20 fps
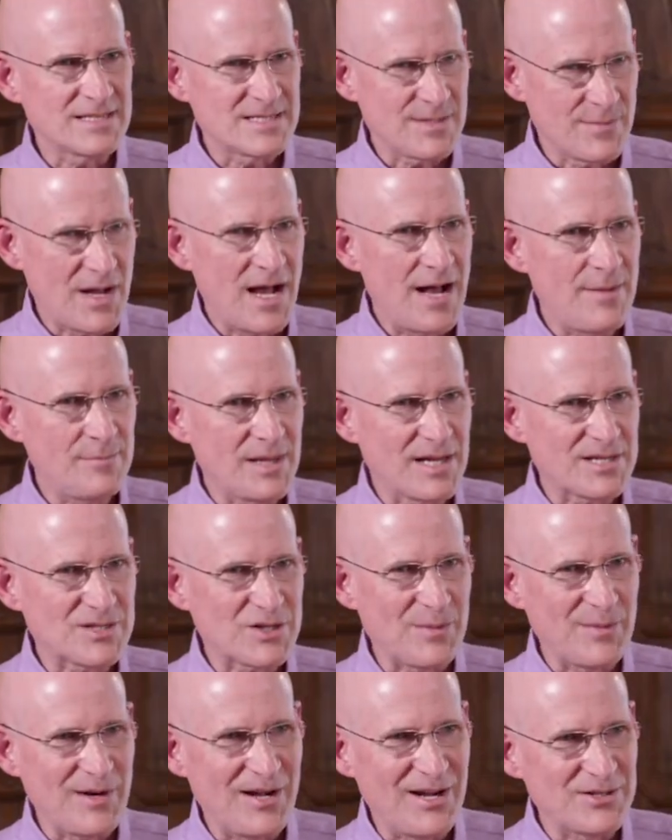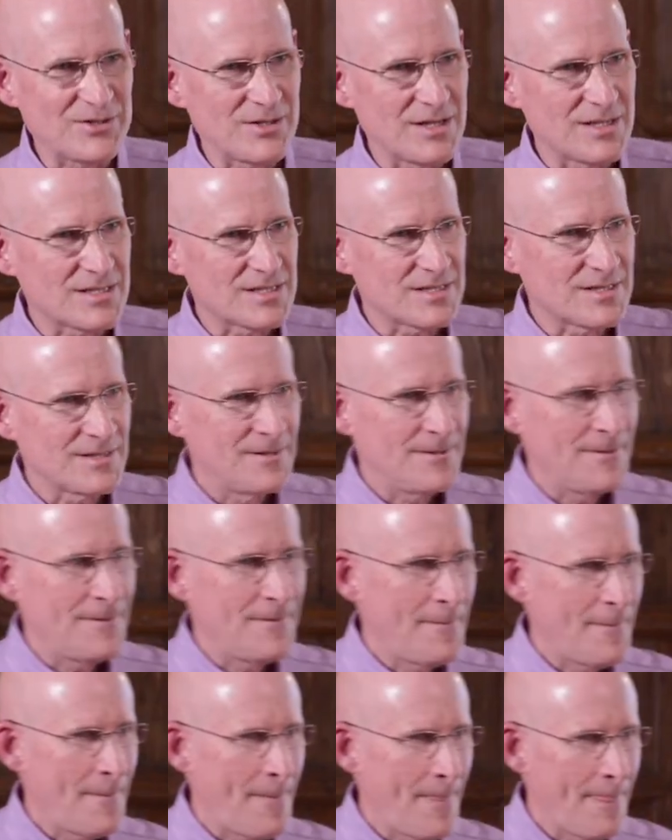and some complex carbohydrates.
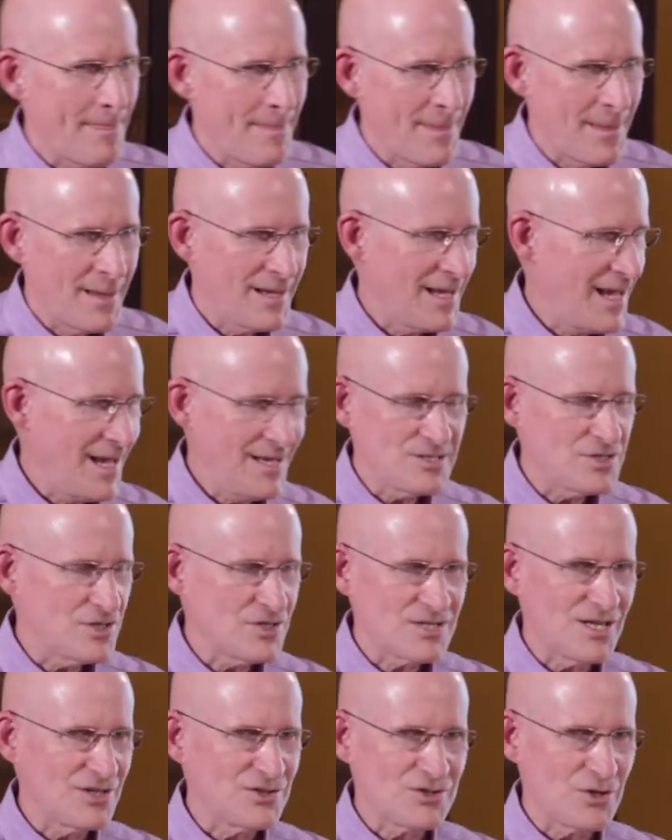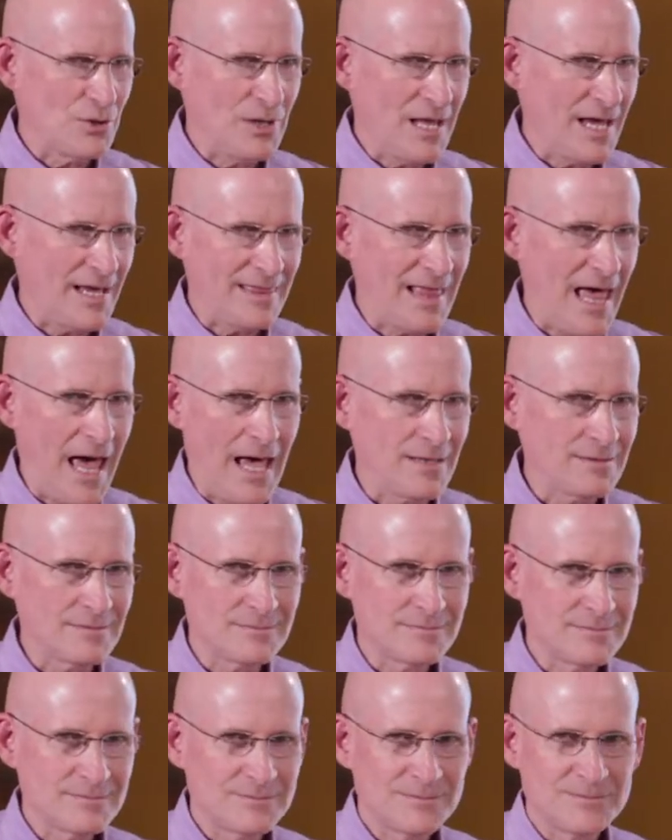Cancer cells don't like that.
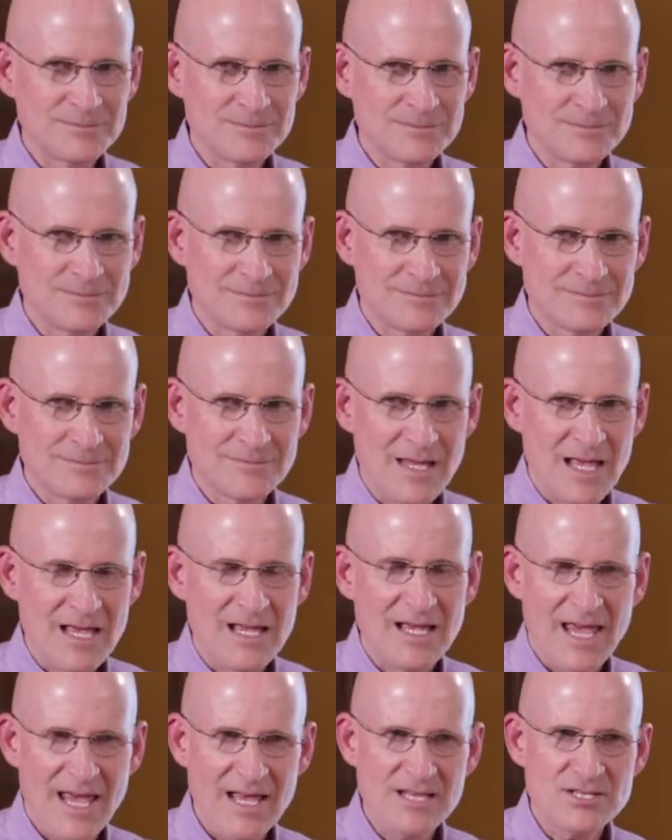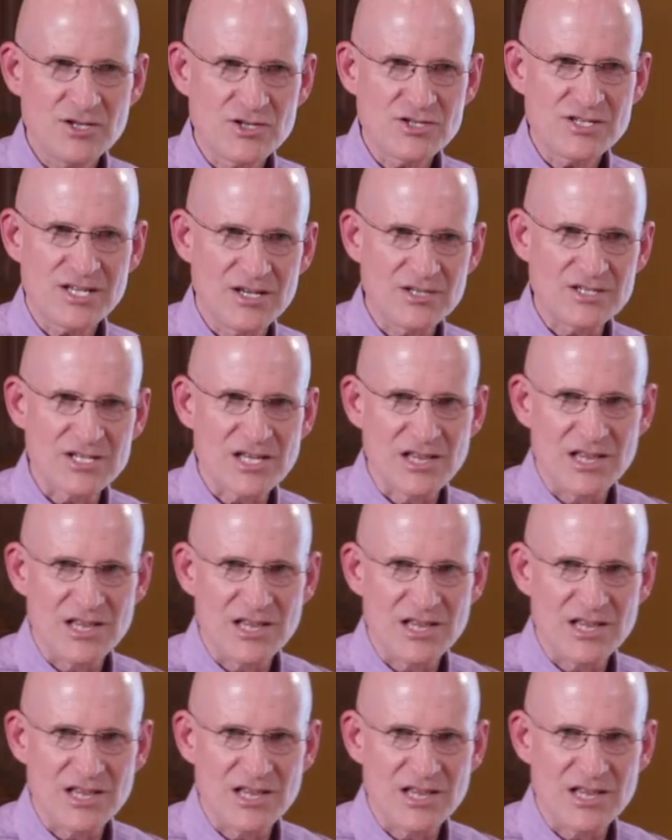Cancer cells